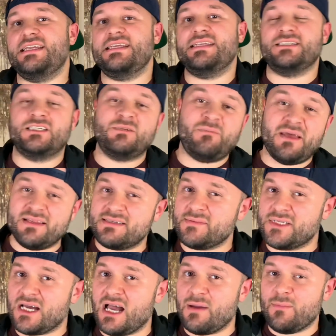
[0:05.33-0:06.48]
and spend some
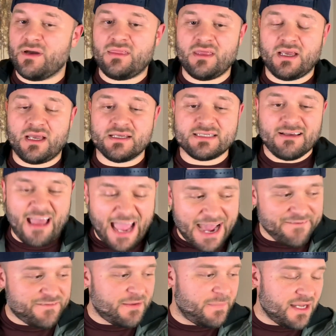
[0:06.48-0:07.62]
time with it because I have
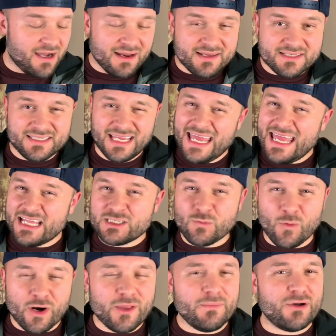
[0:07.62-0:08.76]
to be honest, it's one
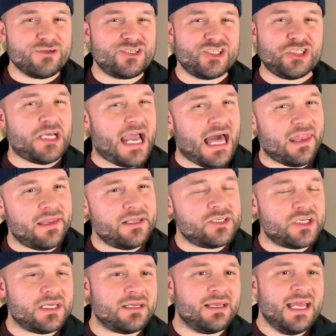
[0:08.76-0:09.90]
of the most
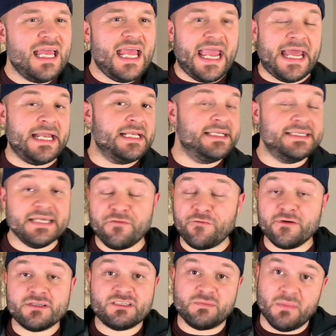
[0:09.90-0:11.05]
challenging and
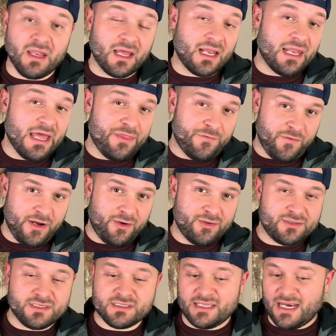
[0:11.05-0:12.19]
different smelling leather
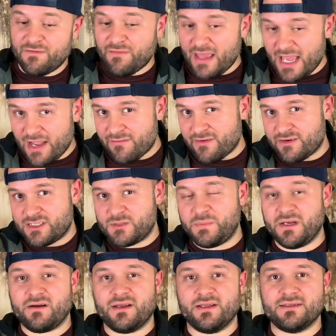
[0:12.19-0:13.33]
fragrances that I've ever
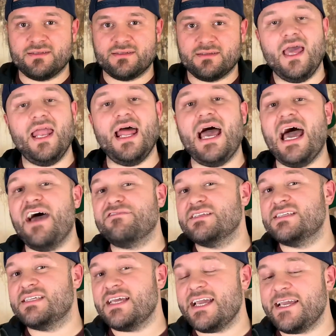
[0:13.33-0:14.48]
experienced. And I have to
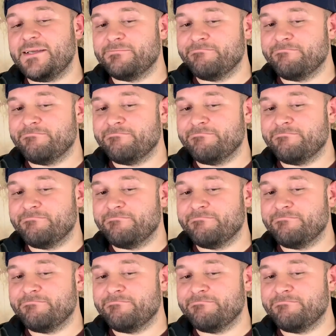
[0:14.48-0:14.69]
say,